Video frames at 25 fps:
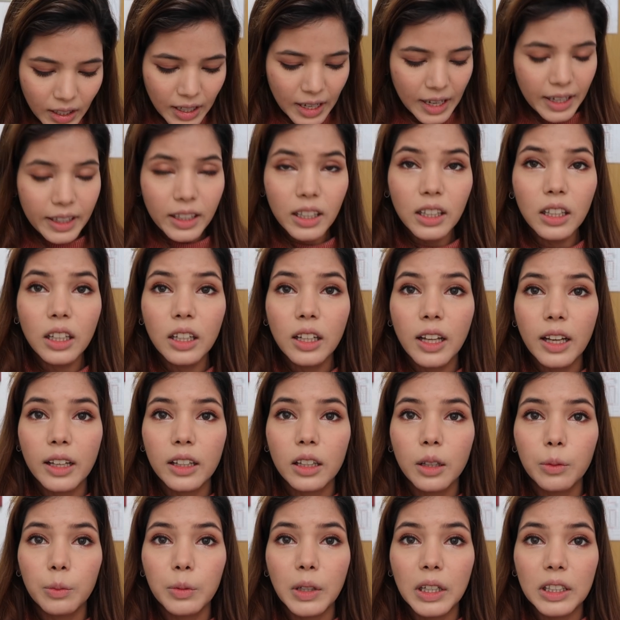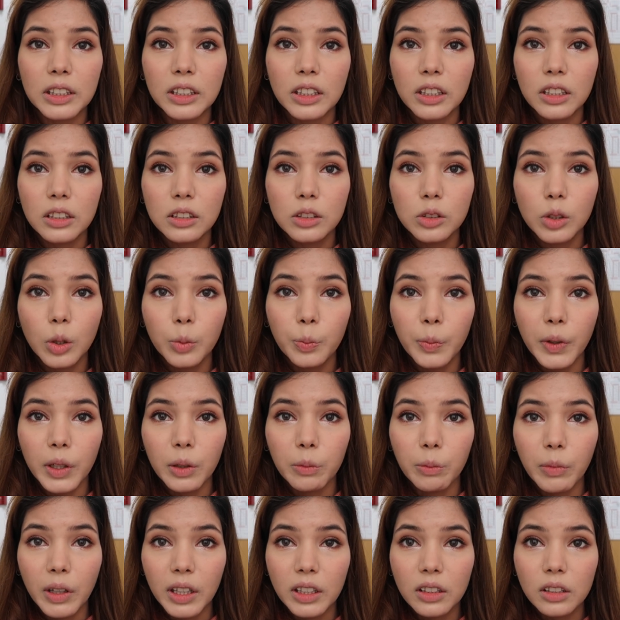I really like the blusher. It's so
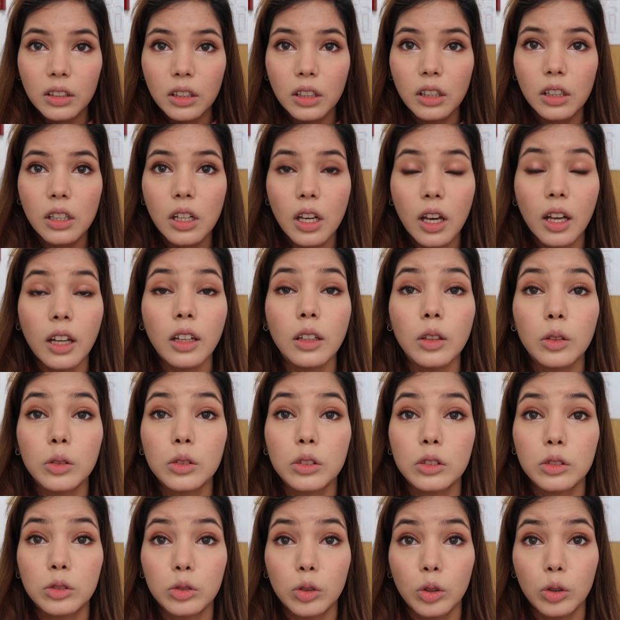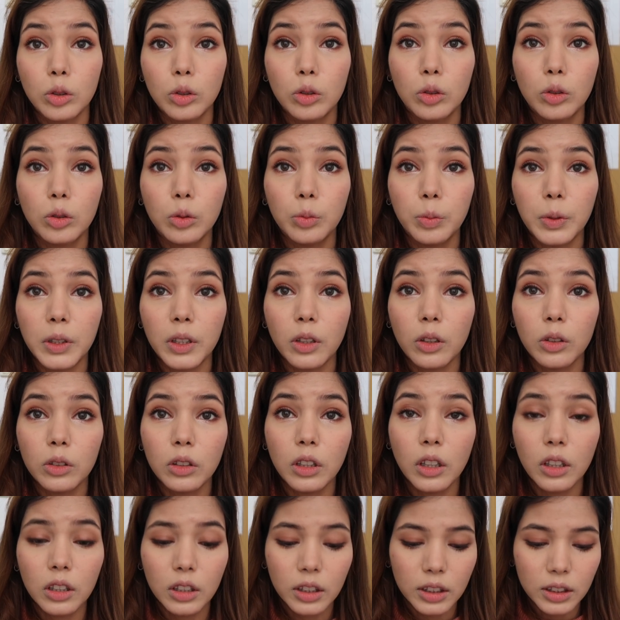pigmented and looks super
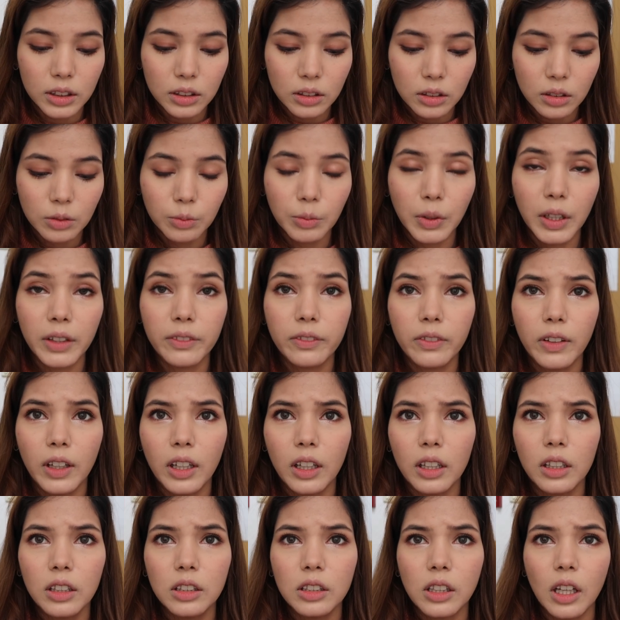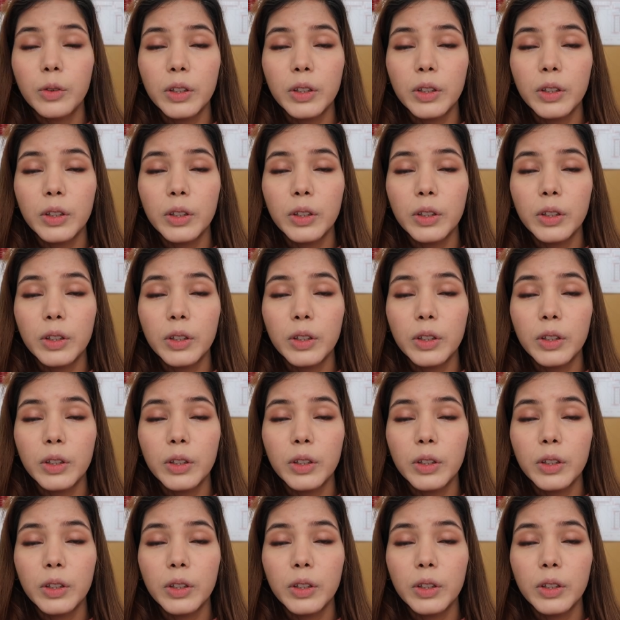good on my face.